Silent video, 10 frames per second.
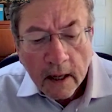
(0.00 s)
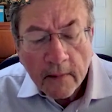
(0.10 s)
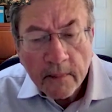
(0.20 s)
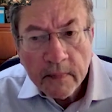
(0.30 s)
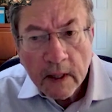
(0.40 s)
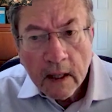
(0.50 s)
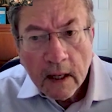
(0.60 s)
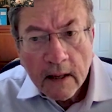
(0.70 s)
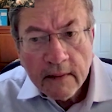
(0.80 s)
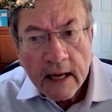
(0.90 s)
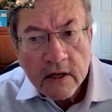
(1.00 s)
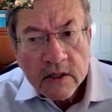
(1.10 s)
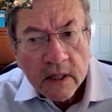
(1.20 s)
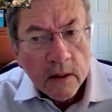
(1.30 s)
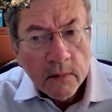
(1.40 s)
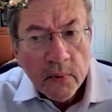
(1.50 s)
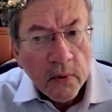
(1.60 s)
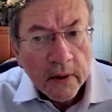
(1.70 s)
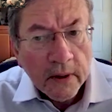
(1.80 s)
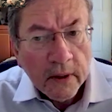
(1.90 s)
and that's an
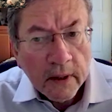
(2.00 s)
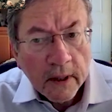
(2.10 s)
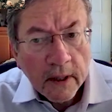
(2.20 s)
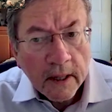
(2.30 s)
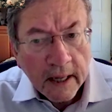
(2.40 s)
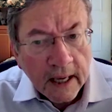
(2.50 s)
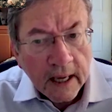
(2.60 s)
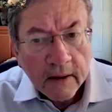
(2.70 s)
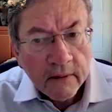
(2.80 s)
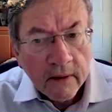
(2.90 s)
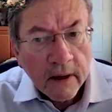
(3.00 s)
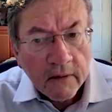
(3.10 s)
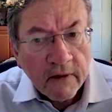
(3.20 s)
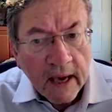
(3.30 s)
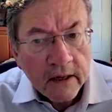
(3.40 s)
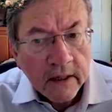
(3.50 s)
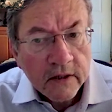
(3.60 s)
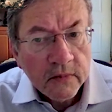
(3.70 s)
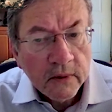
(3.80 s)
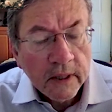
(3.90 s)
important, again,
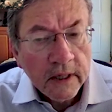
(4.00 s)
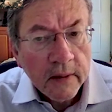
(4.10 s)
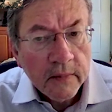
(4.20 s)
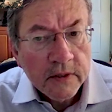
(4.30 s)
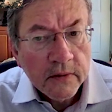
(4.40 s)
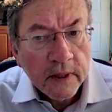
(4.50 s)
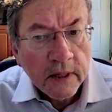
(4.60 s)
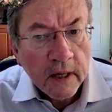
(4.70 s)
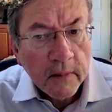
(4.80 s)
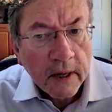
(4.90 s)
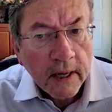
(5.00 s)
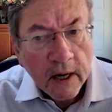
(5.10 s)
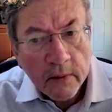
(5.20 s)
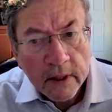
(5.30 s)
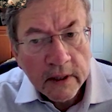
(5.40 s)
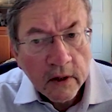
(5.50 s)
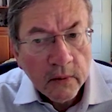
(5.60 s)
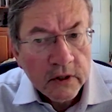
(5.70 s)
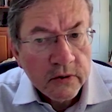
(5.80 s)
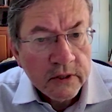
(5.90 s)
advantage when it comes to thinking about how we
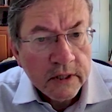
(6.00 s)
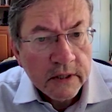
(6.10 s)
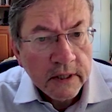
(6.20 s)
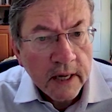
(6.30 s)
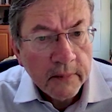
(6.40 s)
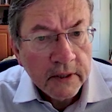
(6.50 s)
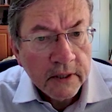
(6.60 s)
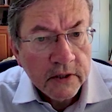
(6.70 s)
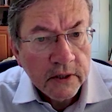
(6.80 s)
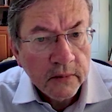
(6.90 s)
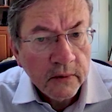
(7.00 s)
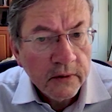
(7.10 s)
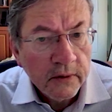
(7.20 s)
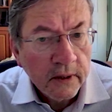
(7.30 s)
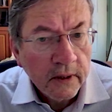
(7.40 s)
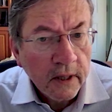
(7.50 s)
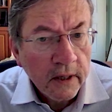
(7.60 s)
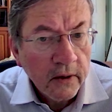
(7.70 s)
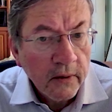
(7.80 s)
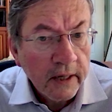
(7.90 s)
deal with strategic competition with
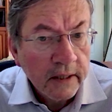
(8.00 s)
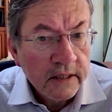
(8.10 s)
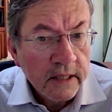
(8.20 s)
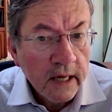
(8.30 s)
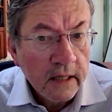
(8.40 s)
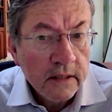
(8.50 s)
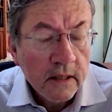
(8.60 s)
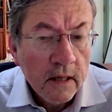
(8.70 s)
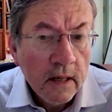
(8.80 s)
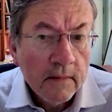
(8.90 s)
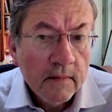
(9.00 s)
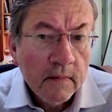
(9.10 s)
autocratic states.